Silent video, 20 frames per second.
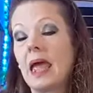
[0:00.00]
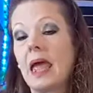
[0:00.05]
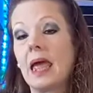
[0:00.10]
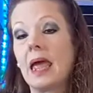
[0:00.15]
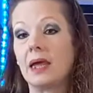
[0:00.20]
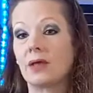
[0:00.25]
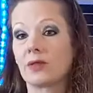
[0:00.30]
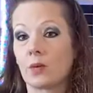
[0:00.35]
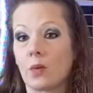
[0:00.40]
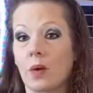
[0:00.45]

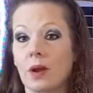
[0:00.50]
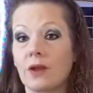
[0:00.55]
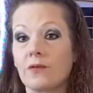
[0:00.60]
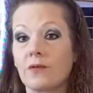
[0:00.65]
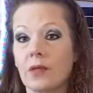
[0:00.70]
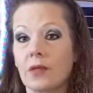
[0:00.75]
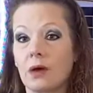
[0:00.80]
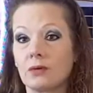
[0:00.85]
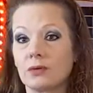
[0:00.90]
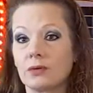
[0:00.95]
either one
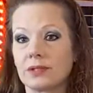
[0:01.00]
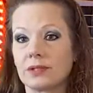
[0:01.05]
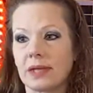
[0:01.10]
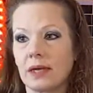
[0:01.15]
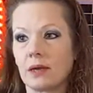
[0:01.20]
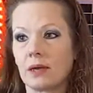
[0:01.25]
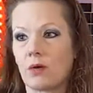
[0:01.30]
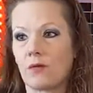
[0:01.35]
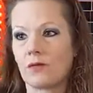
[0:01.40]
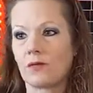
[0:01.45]
of those
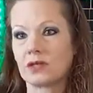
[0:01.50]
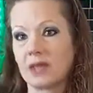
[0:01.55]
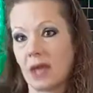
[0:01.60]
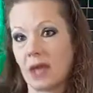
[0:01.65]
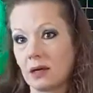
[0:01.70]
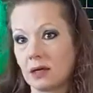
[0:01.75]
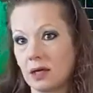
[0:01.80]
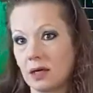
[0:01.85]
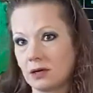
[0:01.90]
in over 10